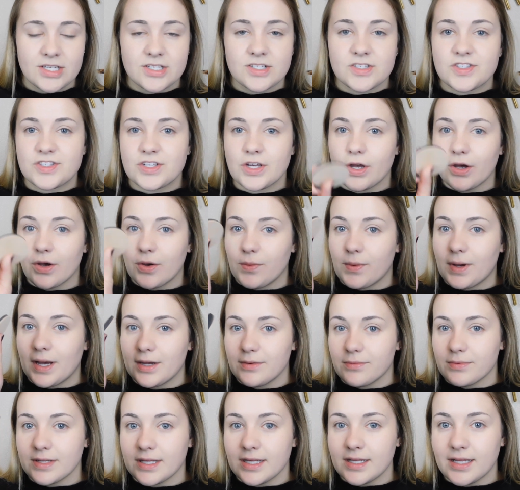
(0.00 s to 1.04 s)
So
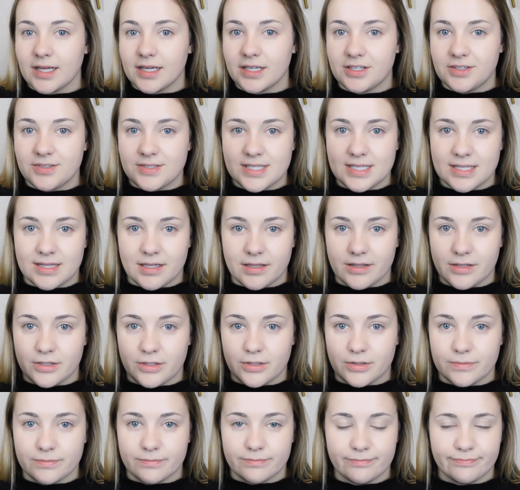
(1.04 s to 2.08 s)
I really like using the
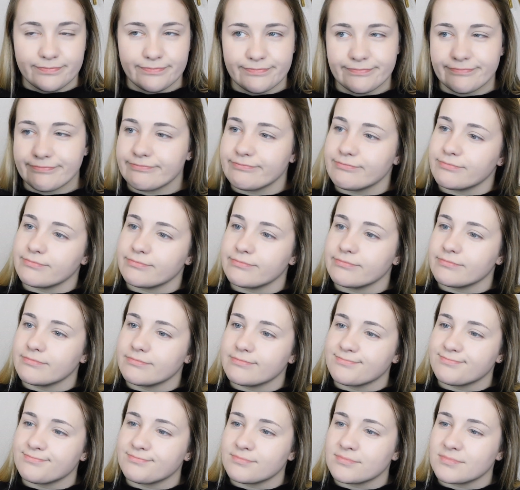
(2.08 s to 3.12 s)
little,
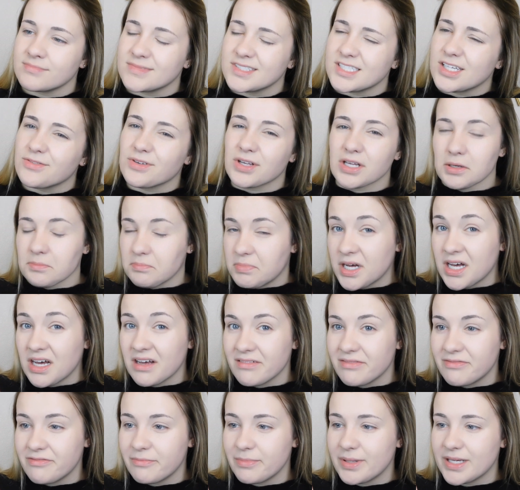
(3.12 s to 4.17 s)
it's not really a
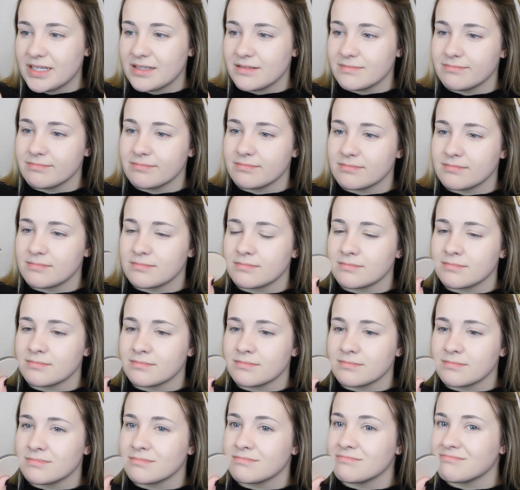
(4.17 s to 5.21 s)
puff, but
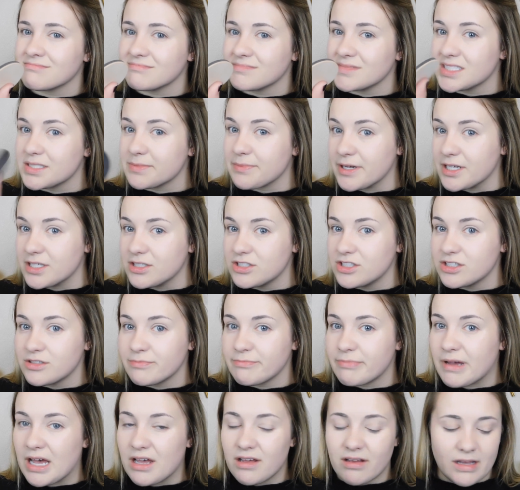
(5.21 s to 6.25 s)
sponge,
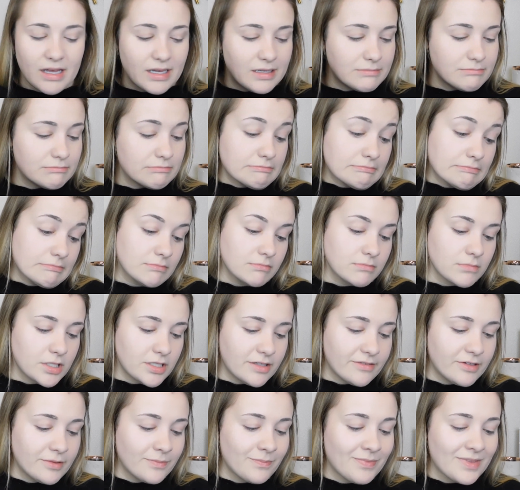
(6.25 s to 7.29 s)
pup,
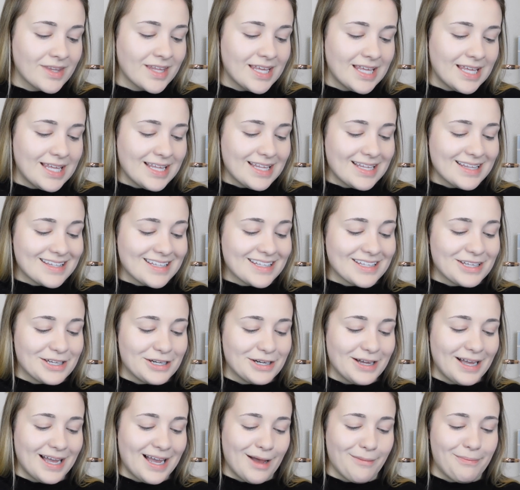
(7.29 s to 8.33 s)
whatever, the
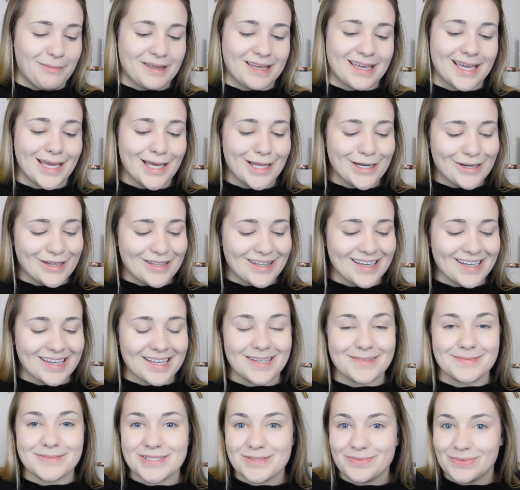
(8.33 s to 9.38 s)
little applicator that
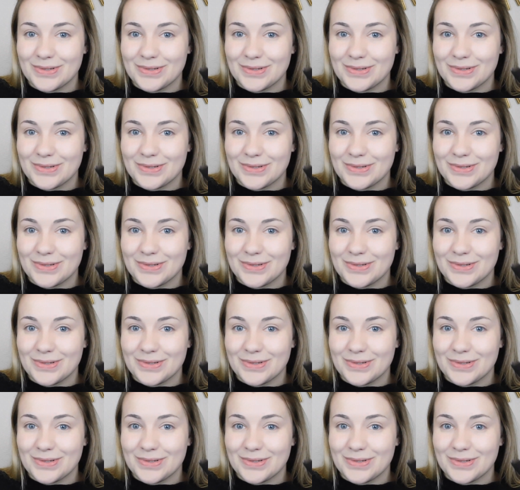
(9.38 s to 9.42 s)
comes